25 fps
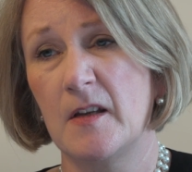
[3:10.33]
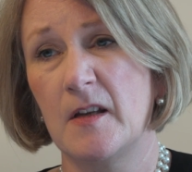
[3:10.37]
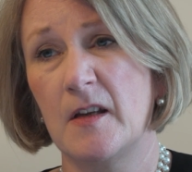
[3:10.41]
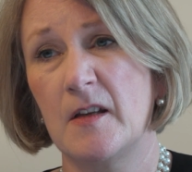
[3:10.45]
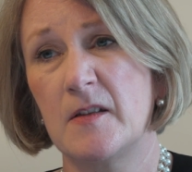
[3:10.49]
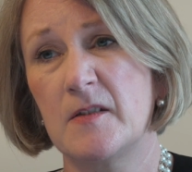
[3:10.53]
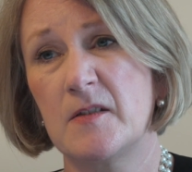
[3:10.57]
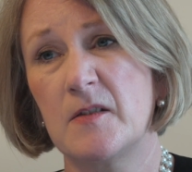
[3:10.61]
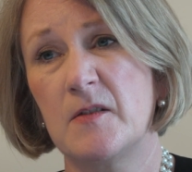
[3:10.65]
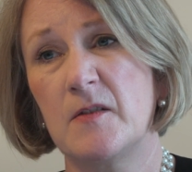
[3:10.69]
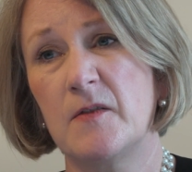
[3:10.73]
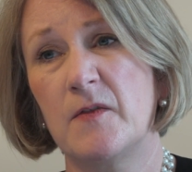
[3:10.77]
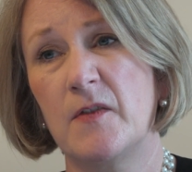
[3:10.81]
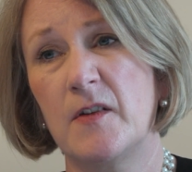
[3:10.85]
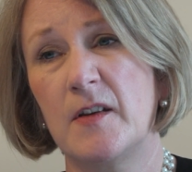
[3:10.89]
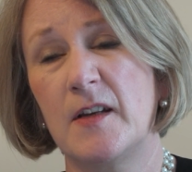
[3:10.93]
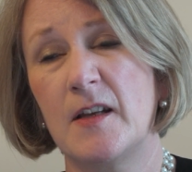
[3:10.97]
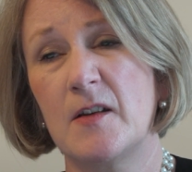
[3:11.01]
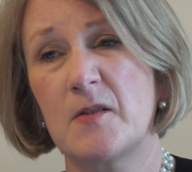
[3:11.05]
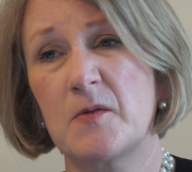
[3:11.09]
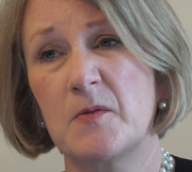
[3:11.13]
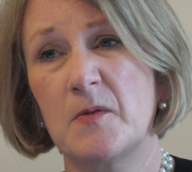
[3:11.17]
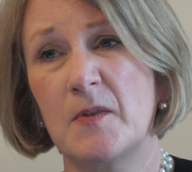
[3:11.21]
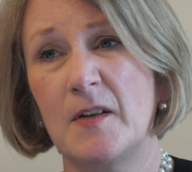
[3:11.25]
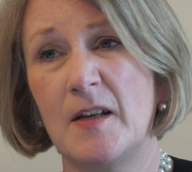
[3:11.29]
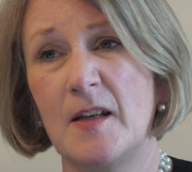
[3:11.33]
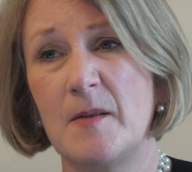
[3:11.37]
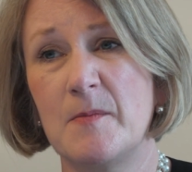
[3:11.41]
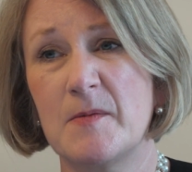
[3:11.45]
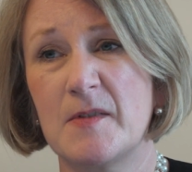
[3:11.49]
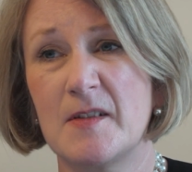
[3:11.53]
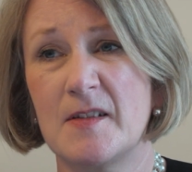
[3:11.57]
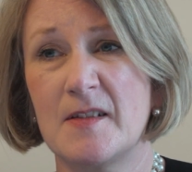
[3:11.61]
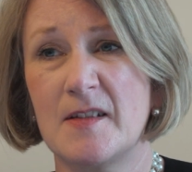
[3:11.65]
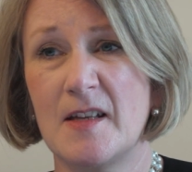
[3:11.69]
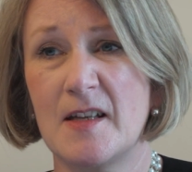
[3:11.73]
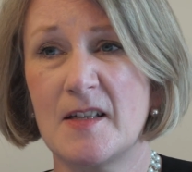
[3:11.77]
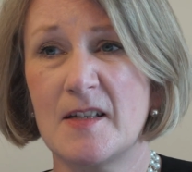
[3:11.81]
And so the financial claims
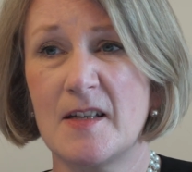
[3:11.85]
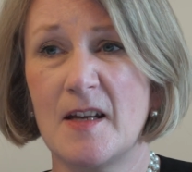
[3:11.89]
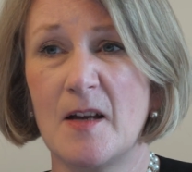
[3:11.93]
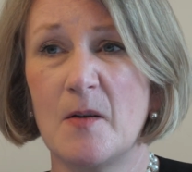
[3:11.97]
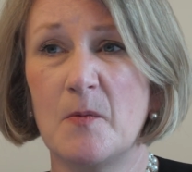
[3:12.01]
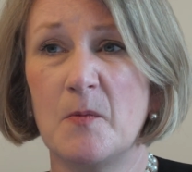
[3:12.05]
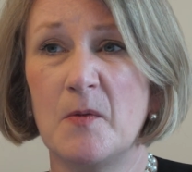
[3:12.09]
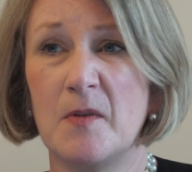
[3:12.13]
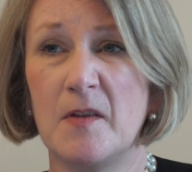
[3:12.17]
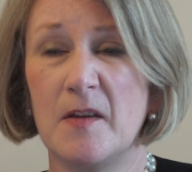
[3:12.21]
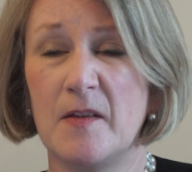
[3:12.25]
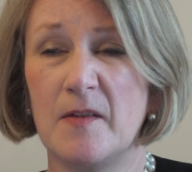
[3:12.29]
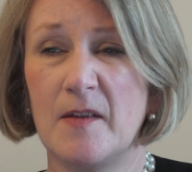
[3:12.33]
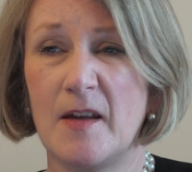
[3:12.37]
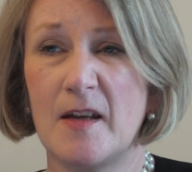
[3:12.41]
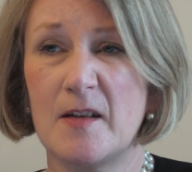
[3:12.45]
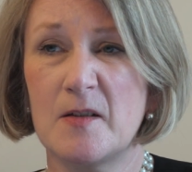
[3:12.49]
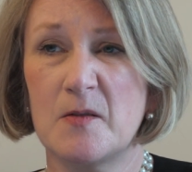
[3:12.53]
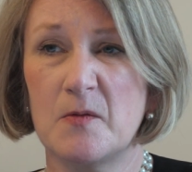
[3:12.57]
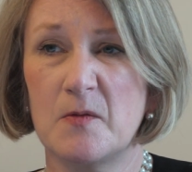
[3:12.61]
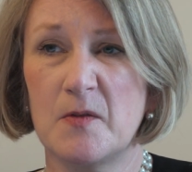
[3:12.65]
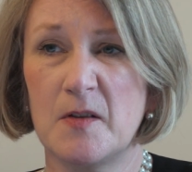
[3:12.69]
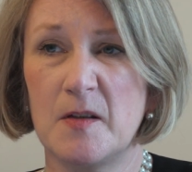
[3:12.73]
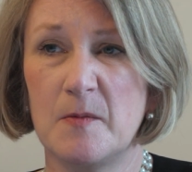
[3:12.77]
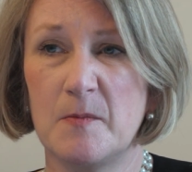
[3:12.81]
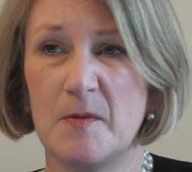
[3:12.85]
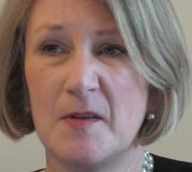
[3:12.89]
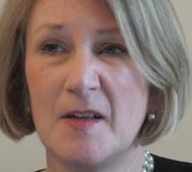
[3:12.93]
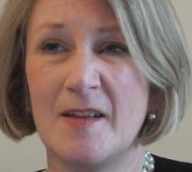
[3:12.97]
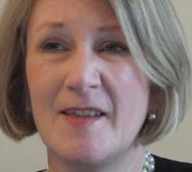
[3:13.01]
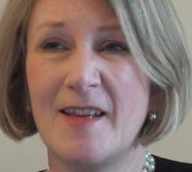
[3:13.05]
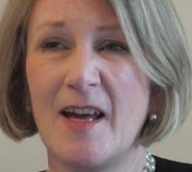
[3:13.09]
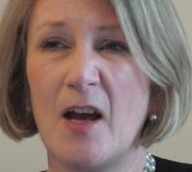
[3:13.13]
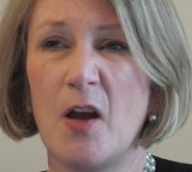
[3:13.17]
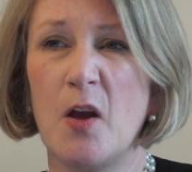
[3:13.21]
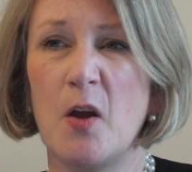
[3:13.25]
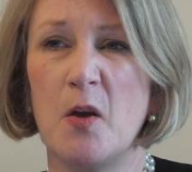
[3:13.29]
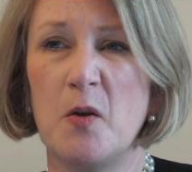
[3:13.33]
are set out within that document, and
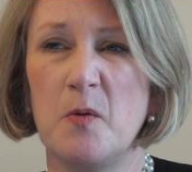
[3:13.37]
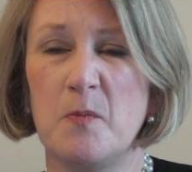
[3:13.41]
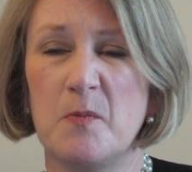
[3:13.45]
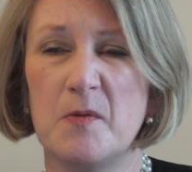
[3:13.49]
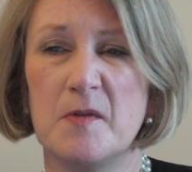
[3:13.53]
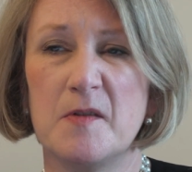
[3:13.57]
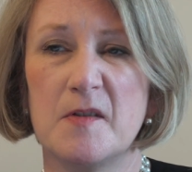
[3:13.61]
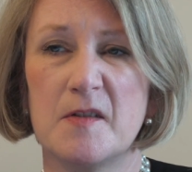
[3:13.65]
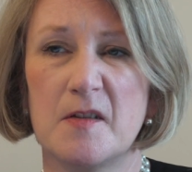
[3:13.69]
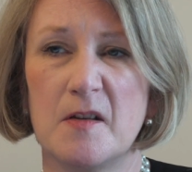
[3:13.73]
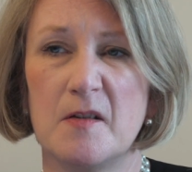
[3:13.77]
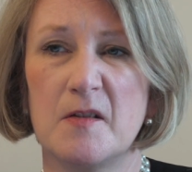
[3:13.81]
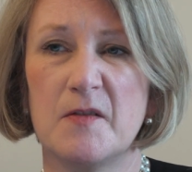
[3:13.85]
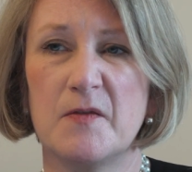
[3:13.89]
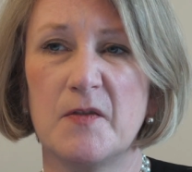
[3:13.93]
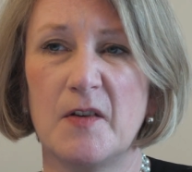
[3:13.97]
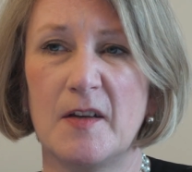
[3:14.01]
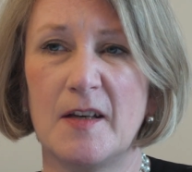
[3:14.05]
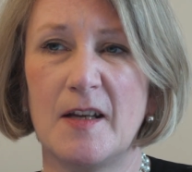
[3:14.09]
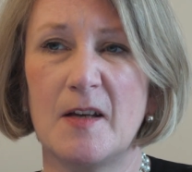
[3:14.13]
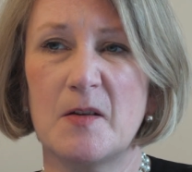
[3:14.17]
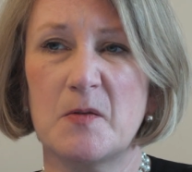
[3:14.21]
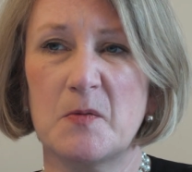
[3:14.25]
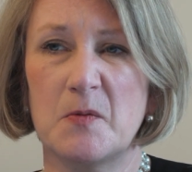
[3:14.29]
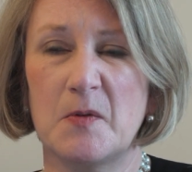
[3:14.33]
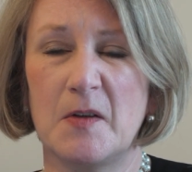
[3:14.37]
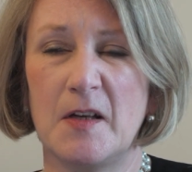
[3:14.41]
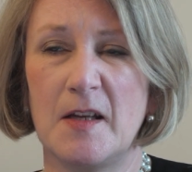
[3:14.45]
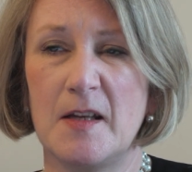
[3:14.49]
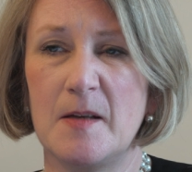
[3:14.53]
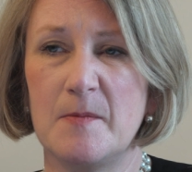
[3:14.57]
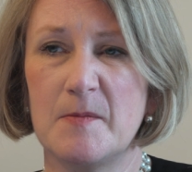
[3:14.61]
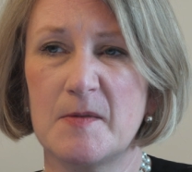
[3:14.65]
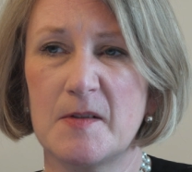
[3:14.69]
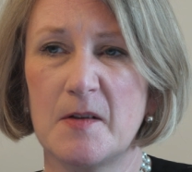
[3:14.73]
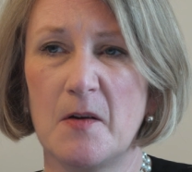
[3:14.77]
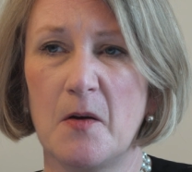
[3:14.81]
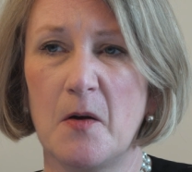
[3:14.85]
that opens those financial
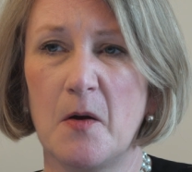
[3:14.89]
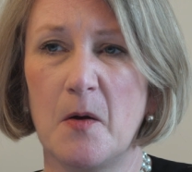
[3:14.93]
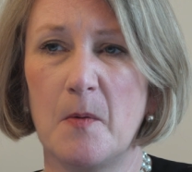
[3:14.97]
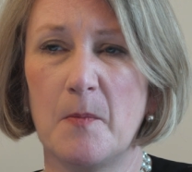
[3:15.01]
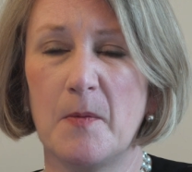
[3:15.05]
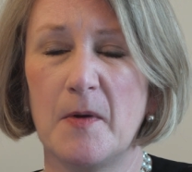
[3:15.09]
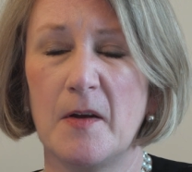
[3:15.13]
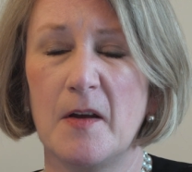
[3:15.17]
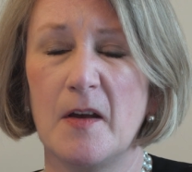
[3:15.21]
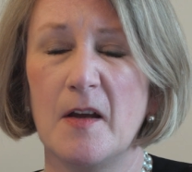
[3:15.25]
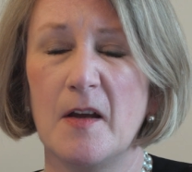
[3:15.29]
claims up.